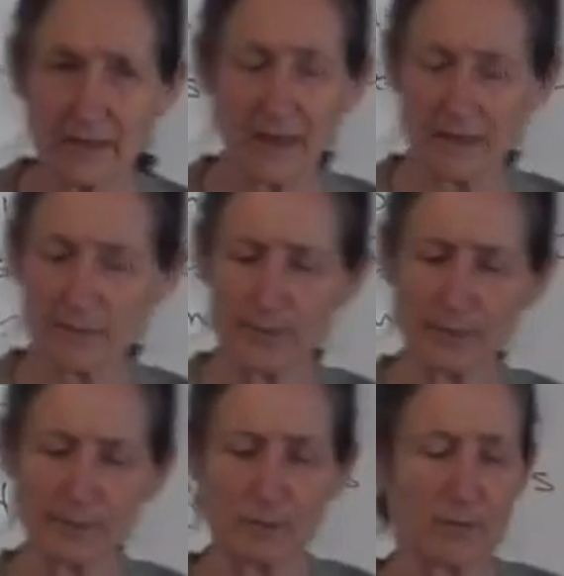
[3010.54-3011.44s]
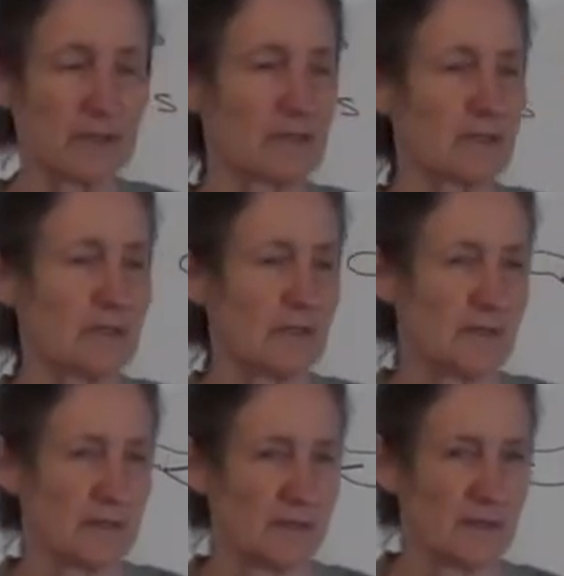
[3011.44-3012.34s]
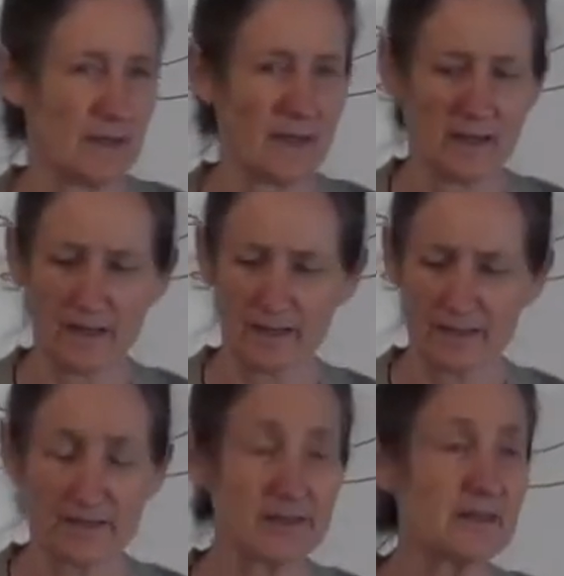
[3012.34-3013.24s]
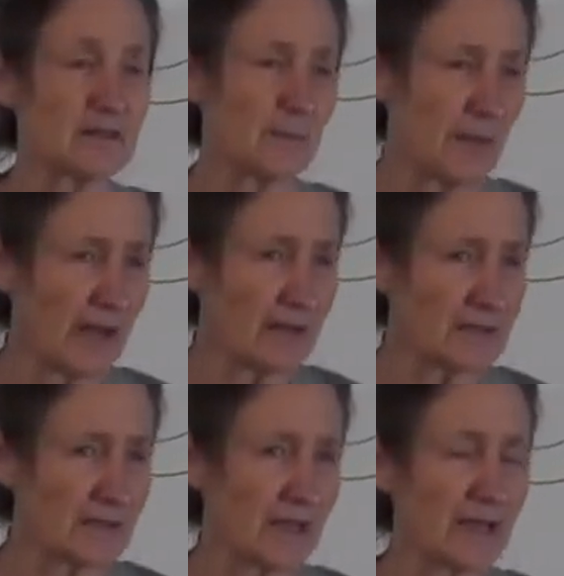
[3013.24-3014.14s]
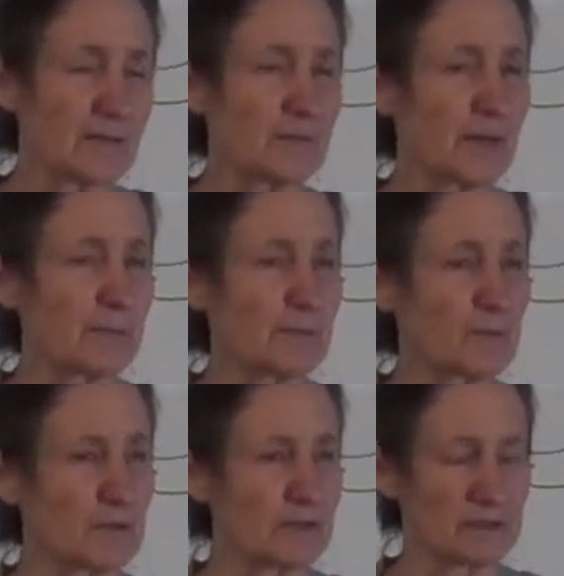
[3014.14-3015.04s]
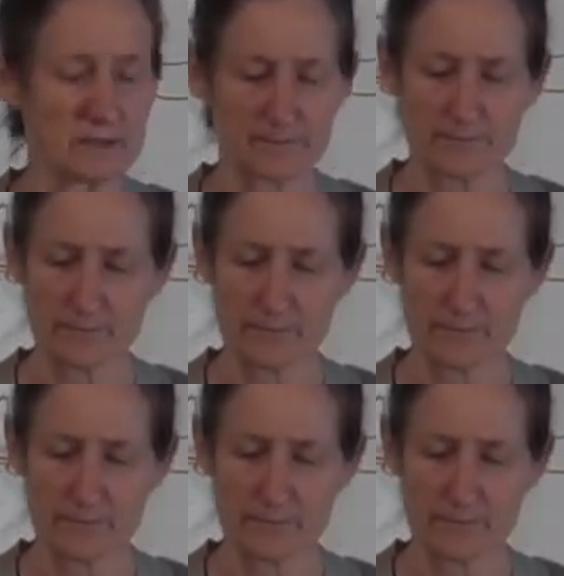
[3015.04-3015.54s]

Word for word: Cayenne pepper will uh, thin the blood. Cayenne pepper will